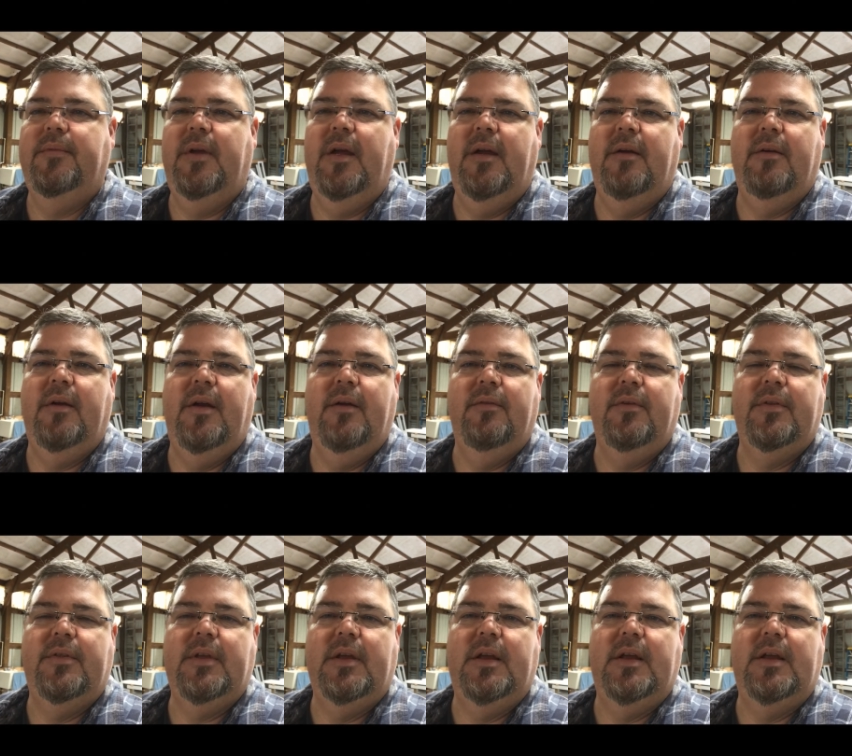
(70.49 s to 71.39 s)

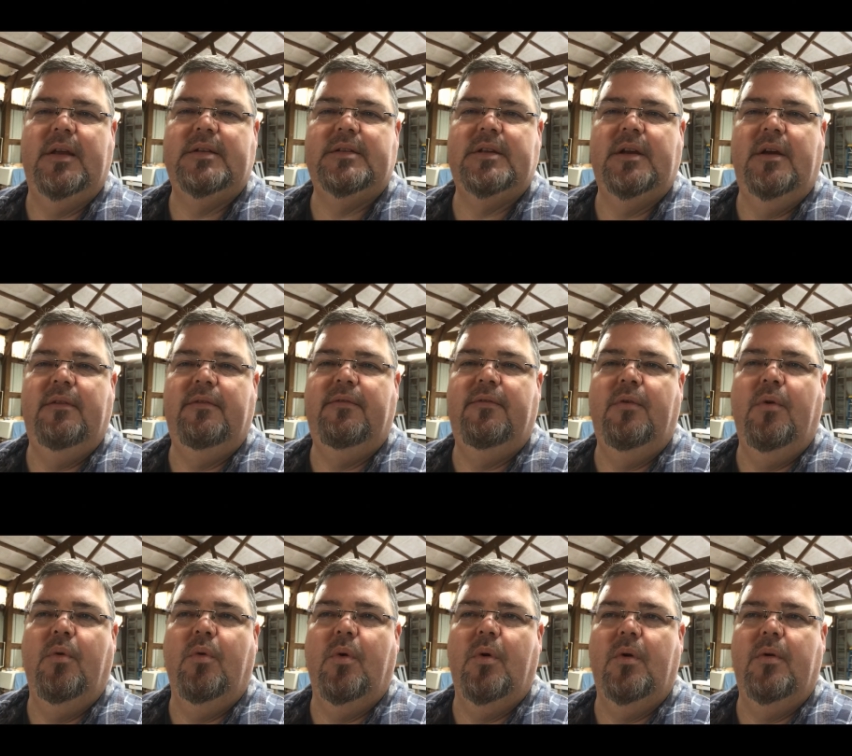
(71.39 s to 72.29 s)
everything except
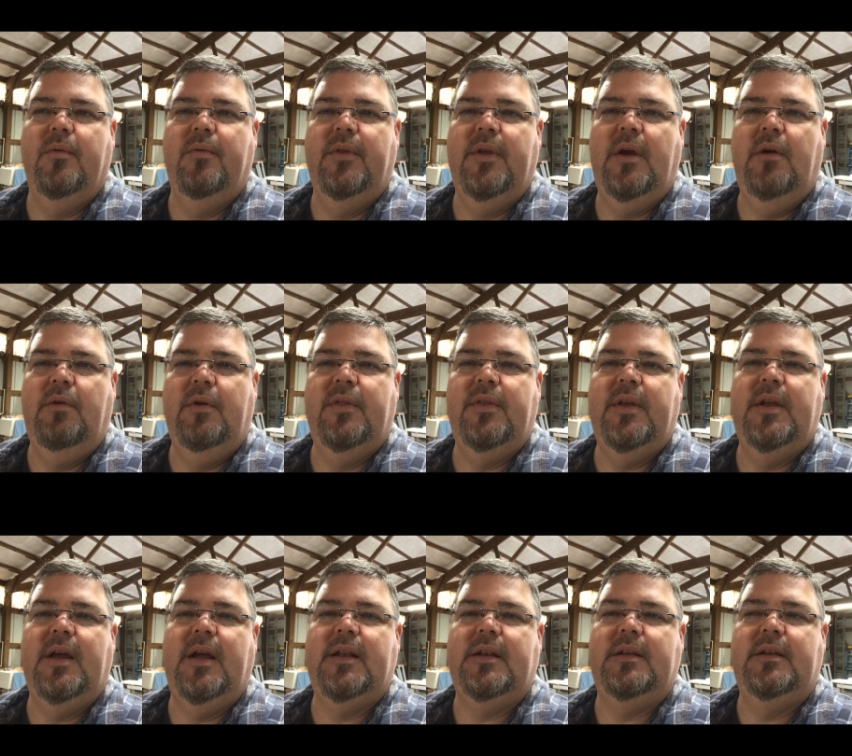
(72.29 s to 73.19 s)
for the only
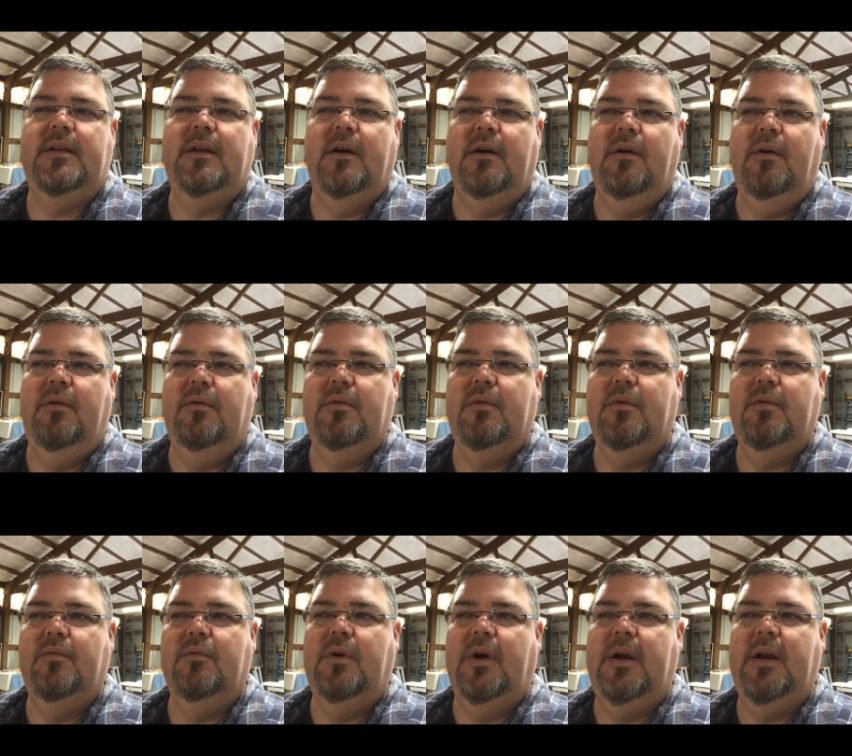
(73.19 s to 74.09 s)
thing I don't
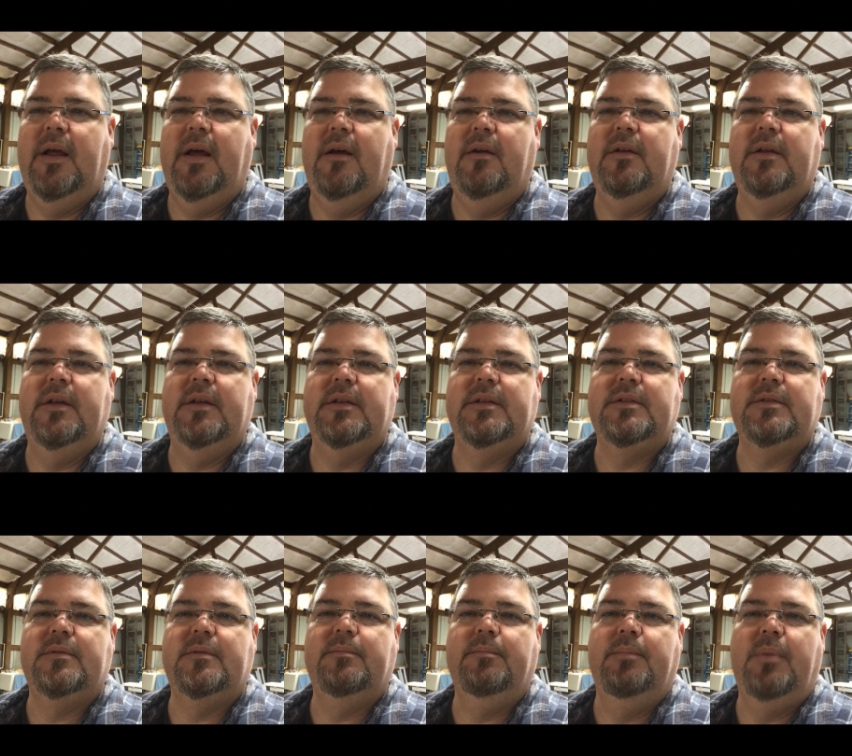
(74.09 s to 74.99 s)
run out
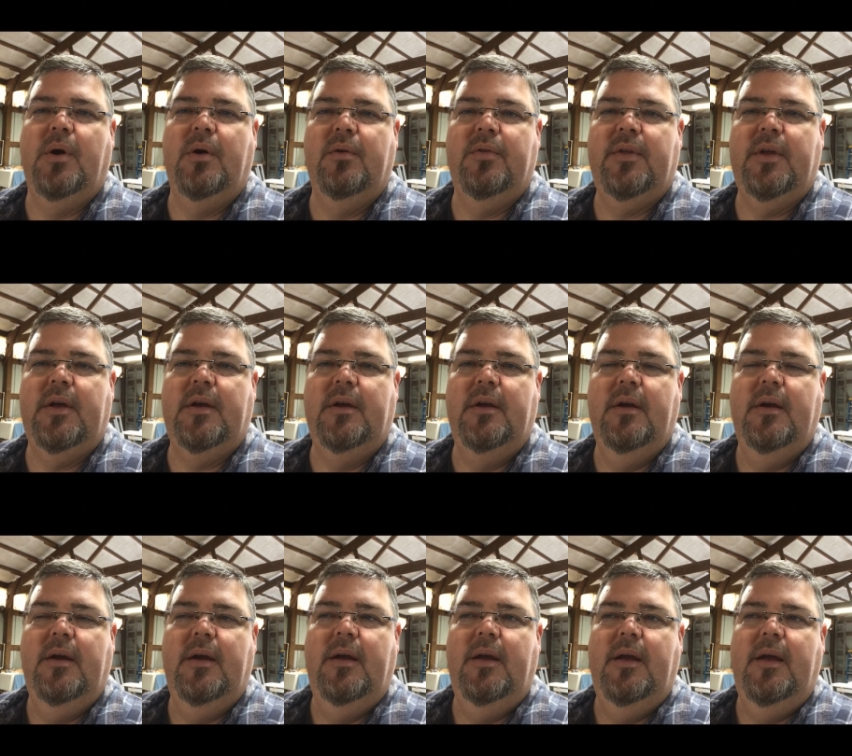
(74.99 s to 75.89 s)
is Bertha,
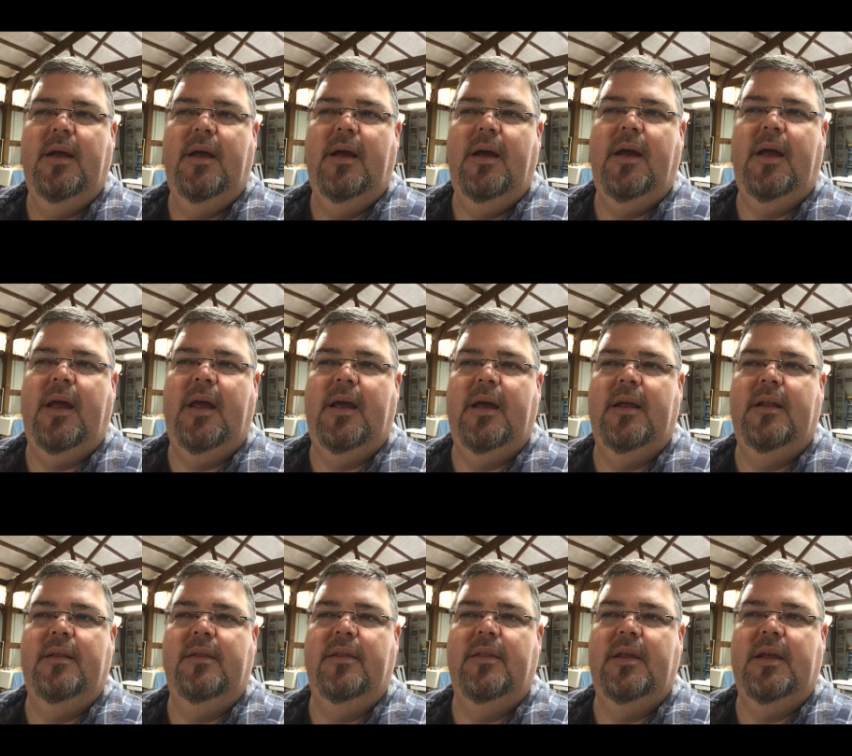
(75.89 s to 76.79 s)

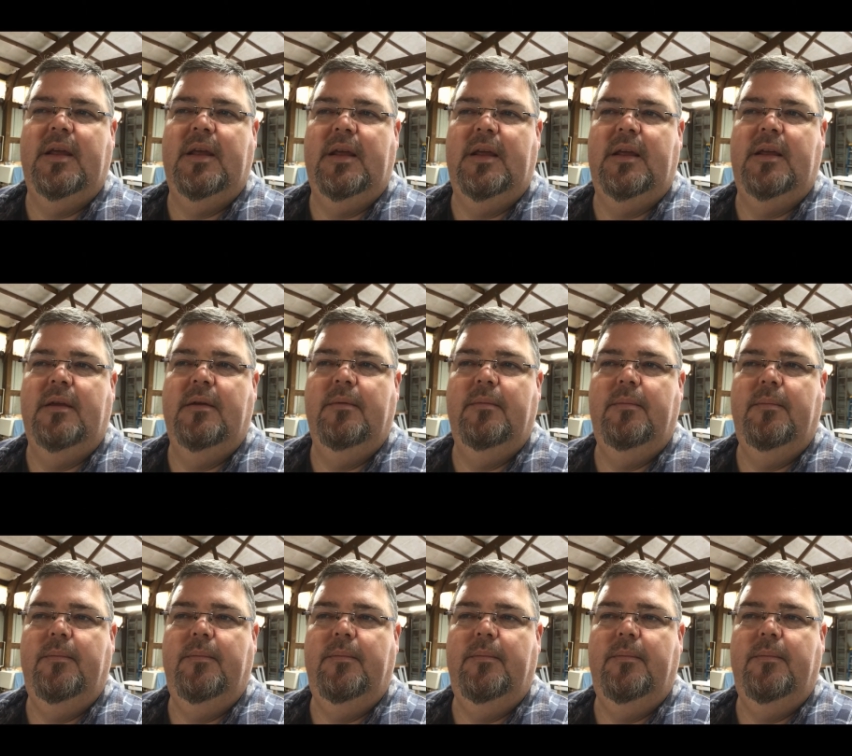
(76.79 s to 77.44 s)
and I